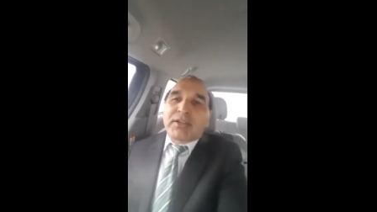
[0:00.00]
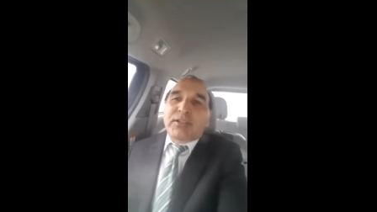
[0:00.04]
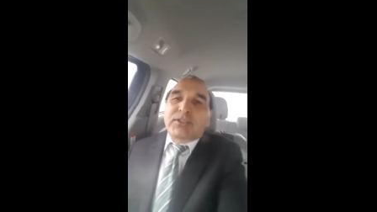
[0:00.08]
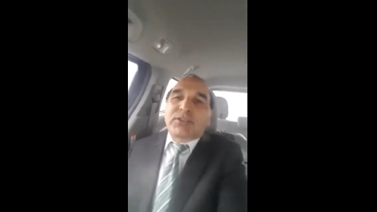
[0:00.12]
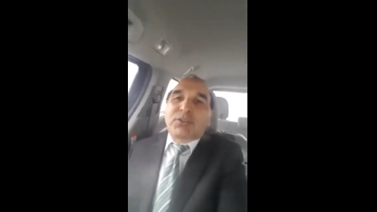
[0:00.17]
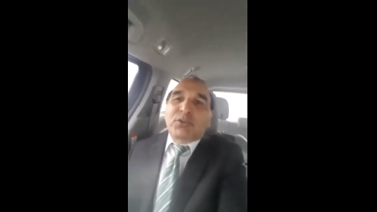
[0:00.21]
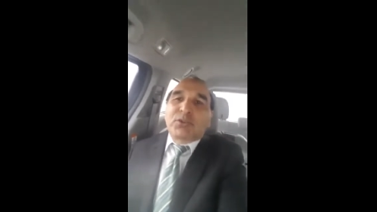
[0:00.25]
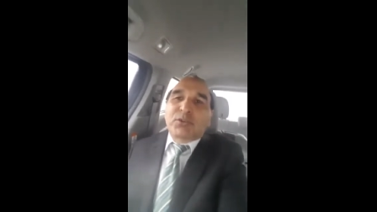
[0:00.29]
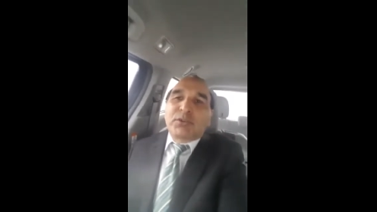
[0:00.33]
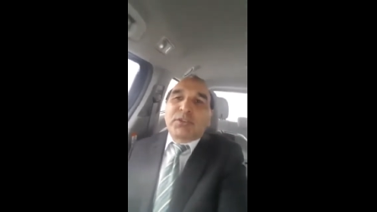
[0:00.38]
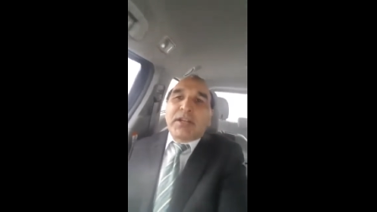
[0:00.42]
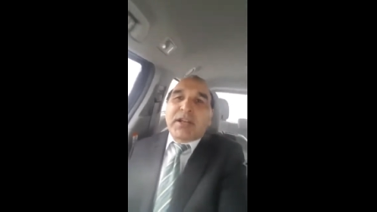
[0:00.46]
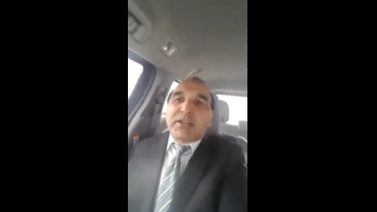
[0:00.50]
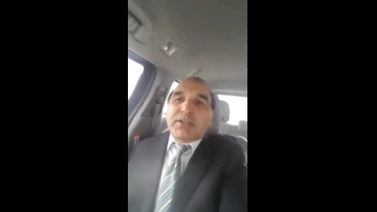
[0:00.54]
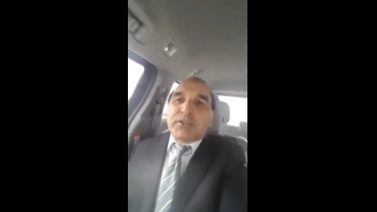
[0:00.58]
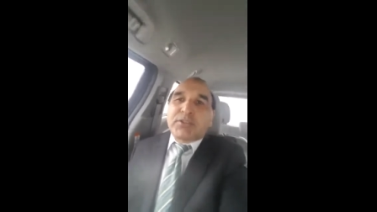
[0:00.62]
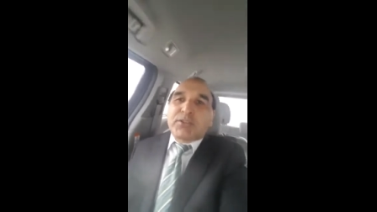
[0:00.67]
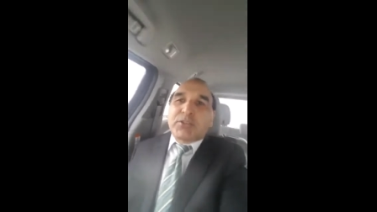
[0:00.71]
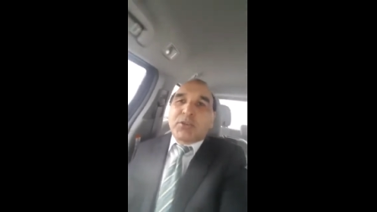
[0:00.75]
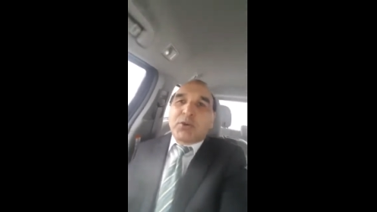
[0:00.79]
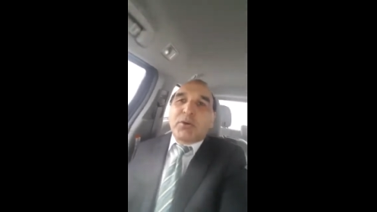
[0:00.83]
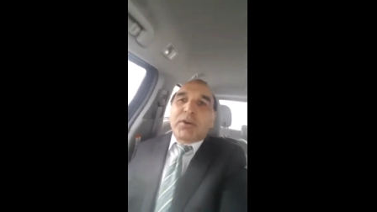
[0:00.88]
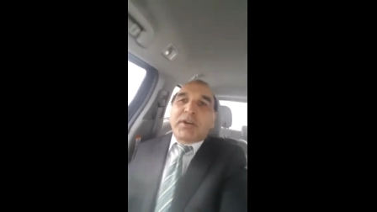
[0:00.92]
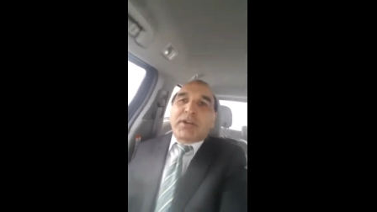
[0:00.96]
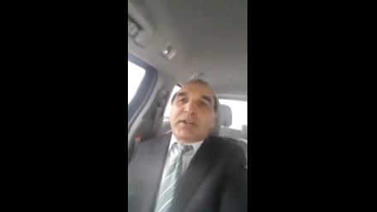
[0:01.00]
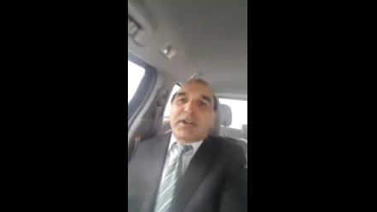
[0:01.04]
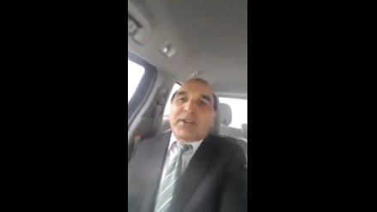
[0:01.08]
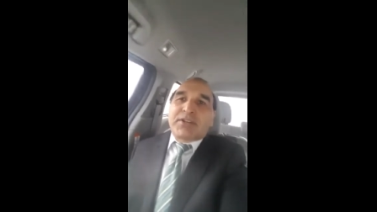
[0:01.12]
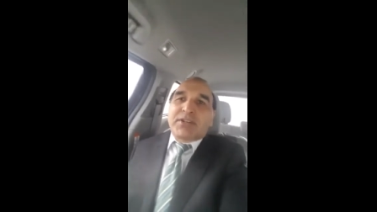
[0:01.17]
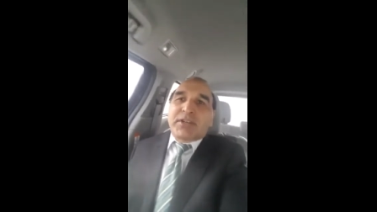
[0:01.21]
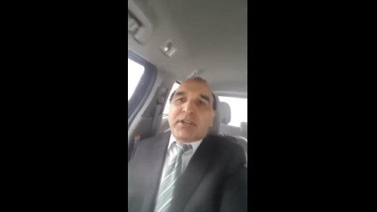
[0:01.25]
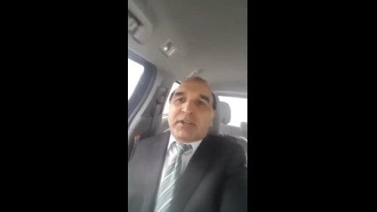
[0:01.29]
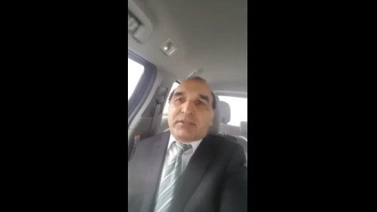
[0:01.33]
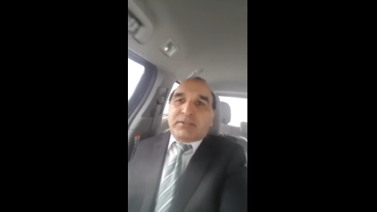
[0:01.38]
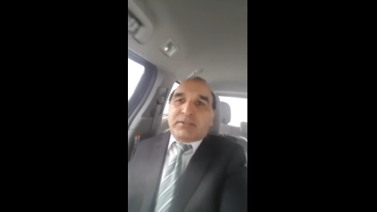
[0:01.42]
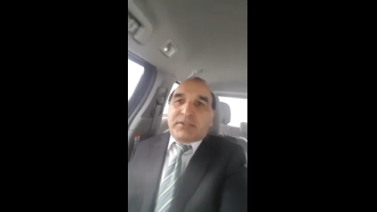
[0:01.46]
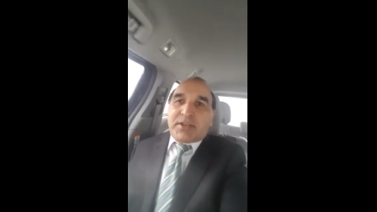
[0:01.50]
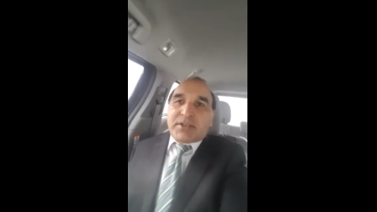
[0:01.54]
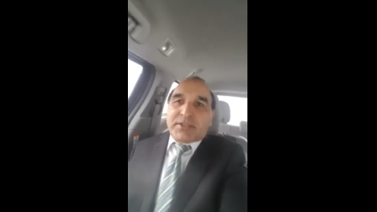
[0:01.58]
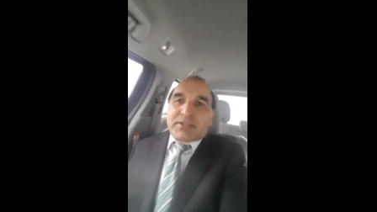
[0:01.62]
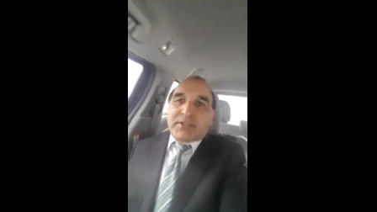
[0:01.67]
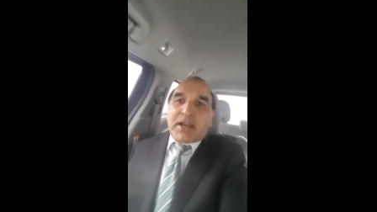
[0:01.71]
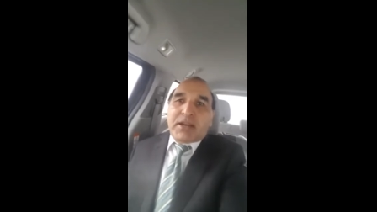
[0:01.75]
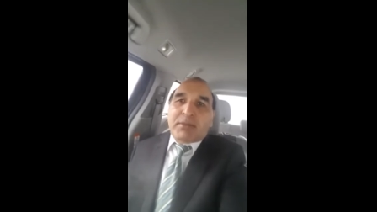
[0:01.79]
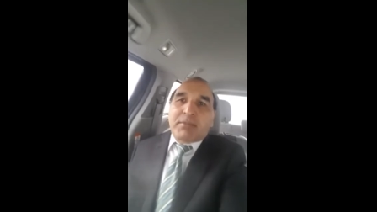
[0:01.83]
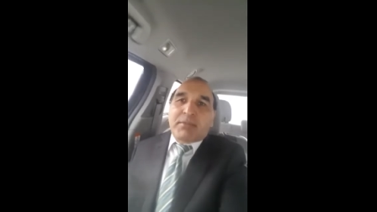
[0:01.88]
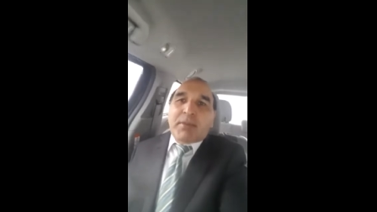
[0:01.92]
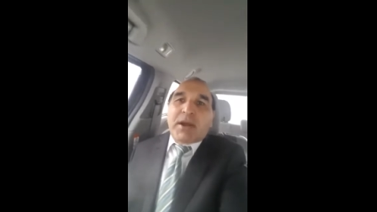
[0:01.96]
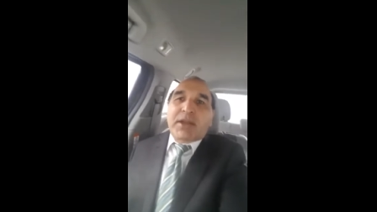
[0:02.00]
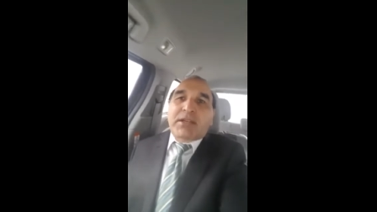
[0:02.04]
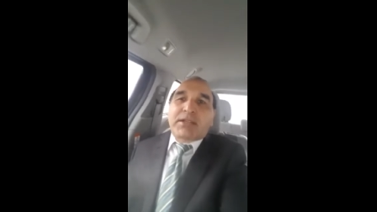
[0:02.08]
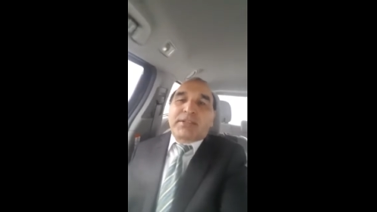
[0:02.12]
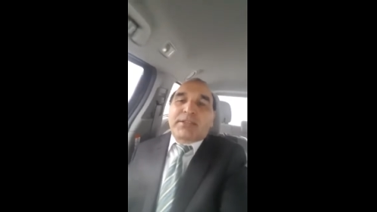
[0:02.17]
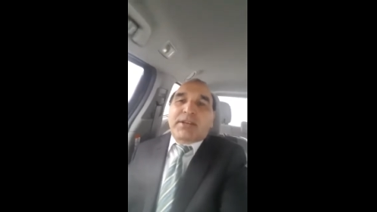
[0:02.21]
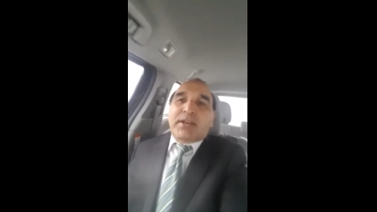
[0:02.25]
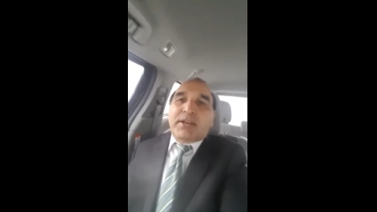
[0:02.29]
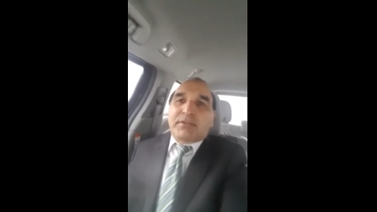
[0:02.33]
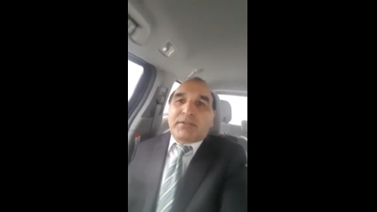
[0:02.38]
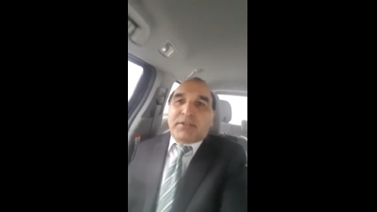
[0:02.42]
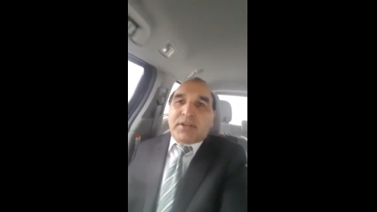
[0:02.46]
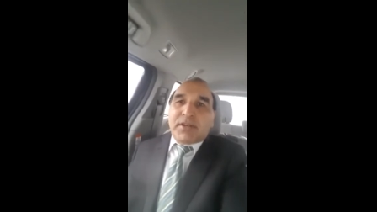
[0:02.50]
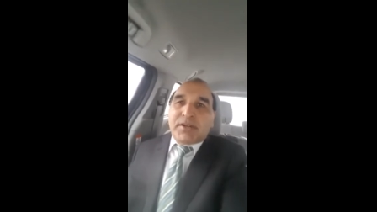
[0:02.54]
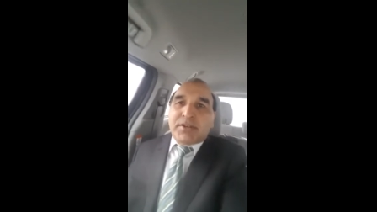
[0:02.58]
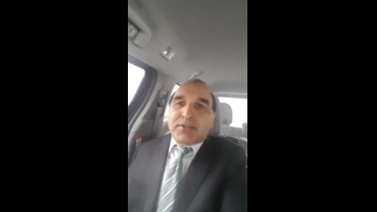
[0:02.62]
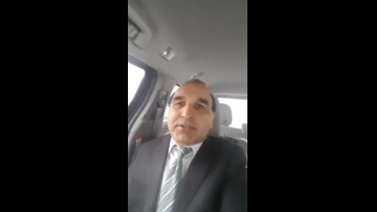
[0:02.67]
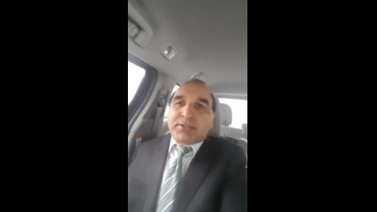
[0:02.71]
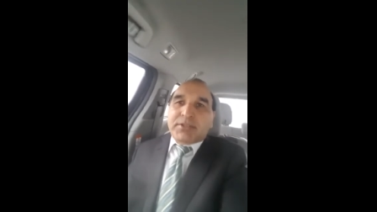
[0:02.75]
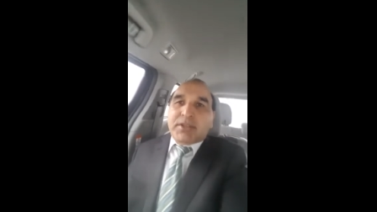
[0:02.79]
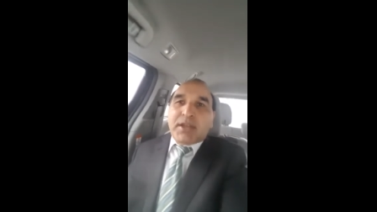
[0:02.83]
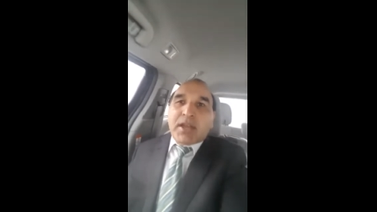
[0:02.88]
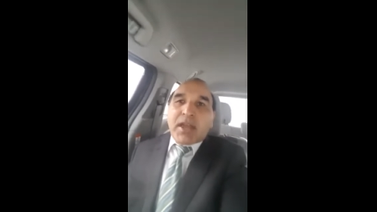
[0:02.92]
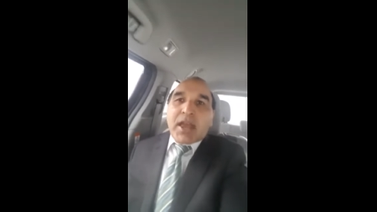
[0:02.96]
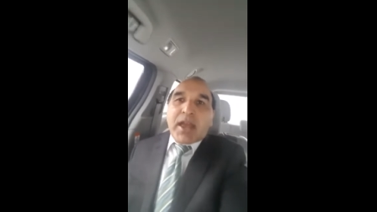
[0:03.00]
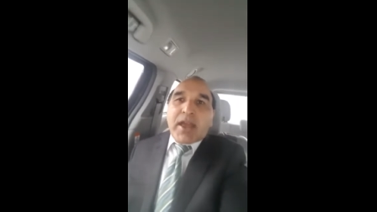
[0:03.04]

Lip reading: so that is your country affairs, like Pakistan affairs.